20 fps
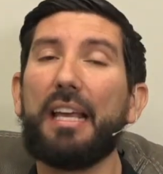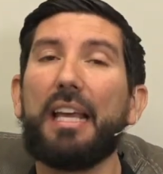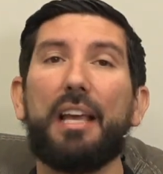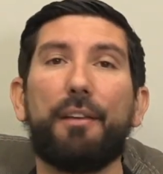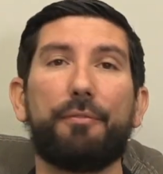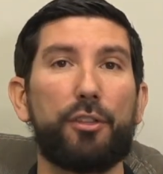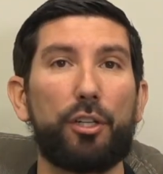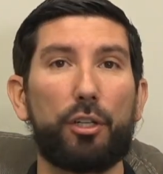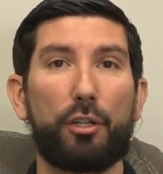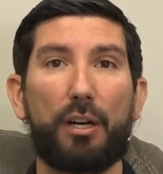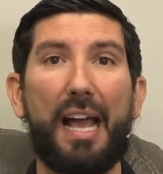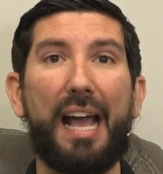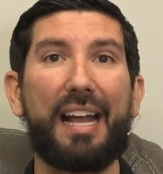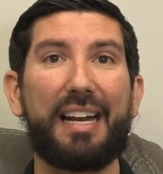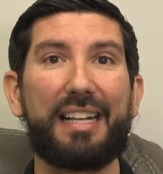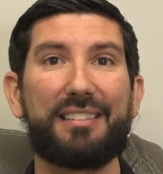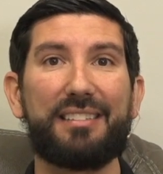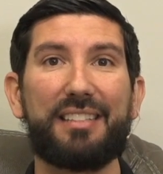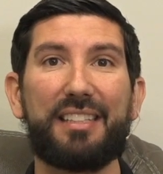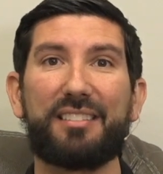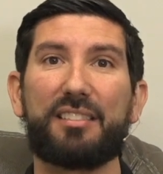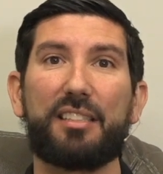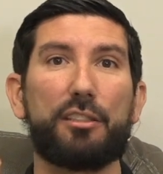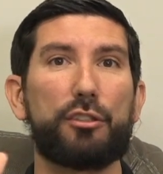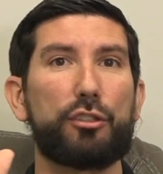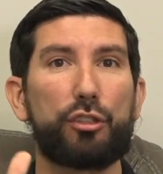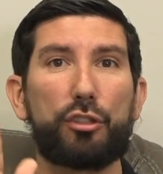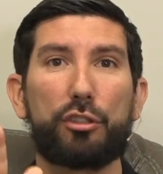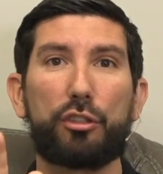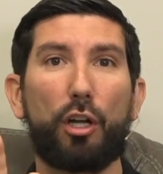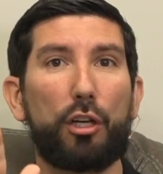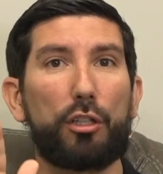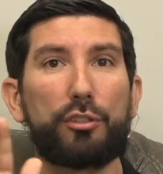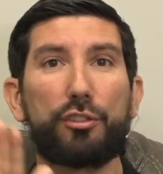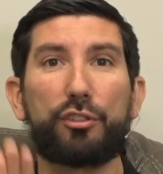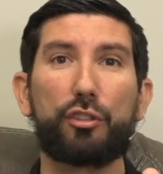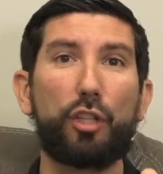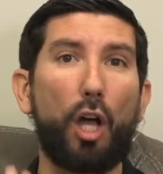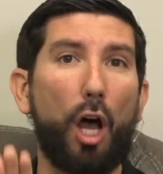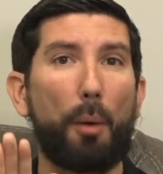If they're at a distance, start
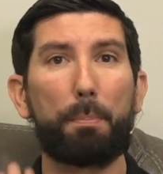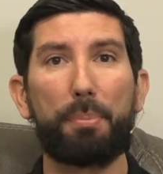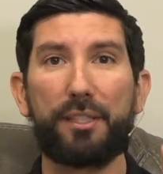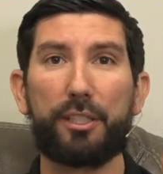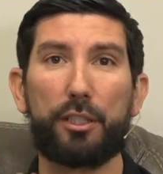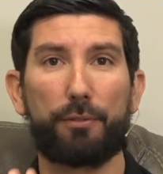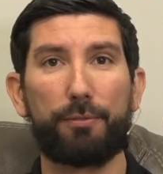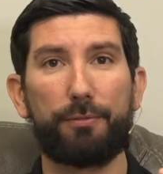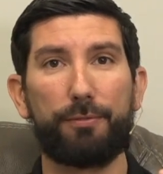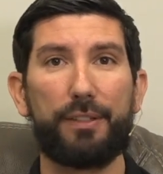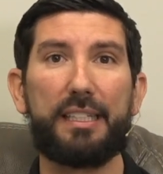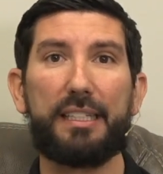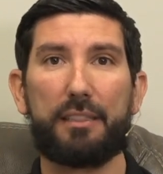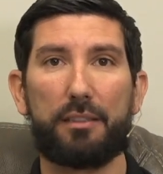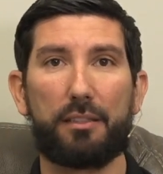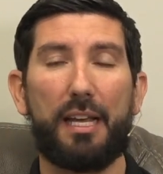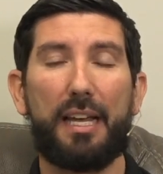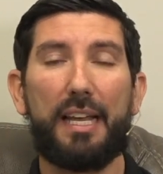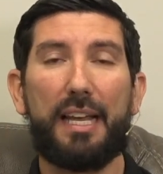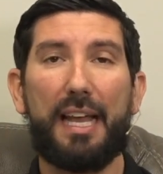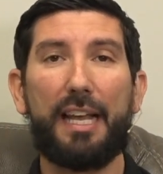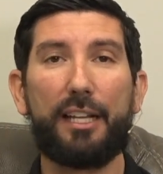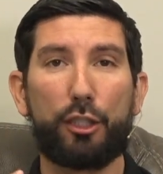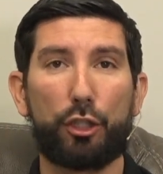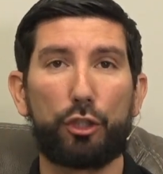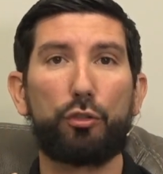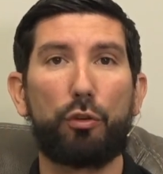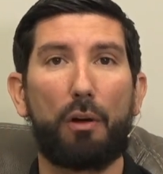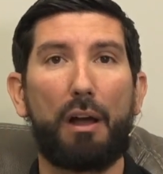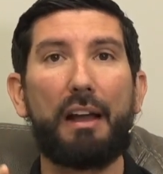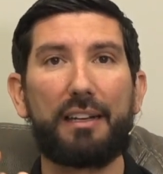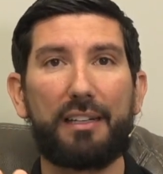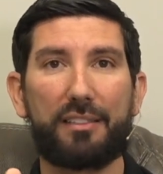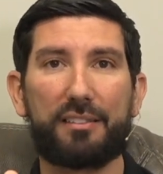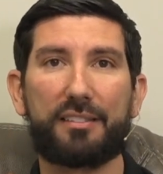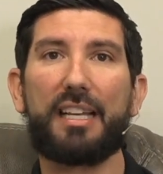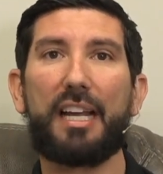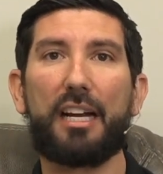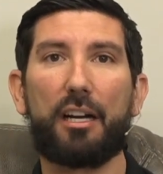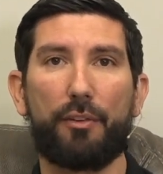stomping your feet, and you're trying to
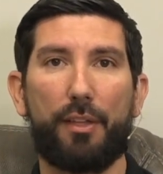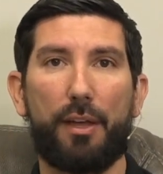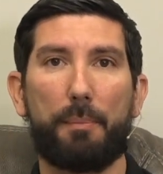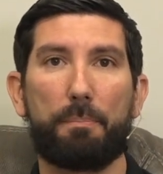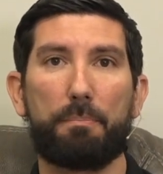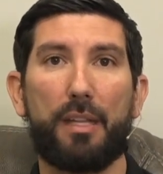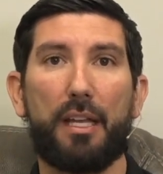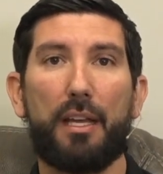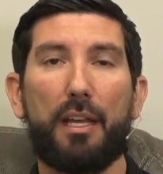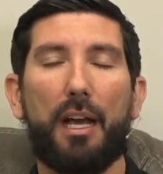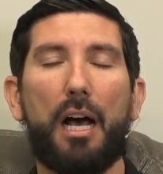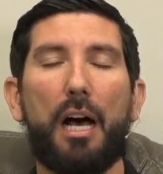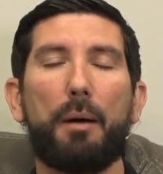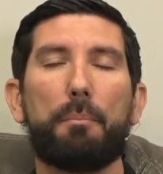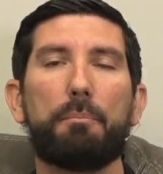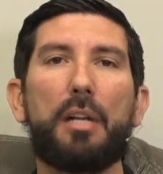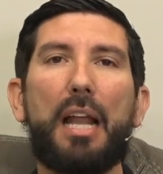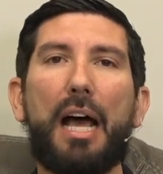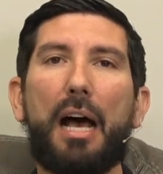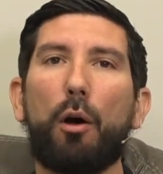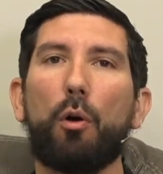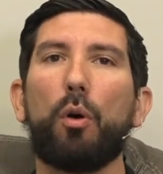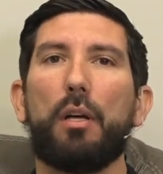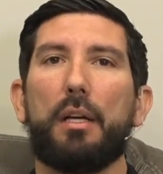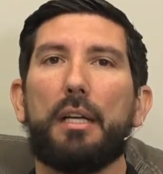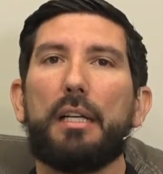scare them. Now,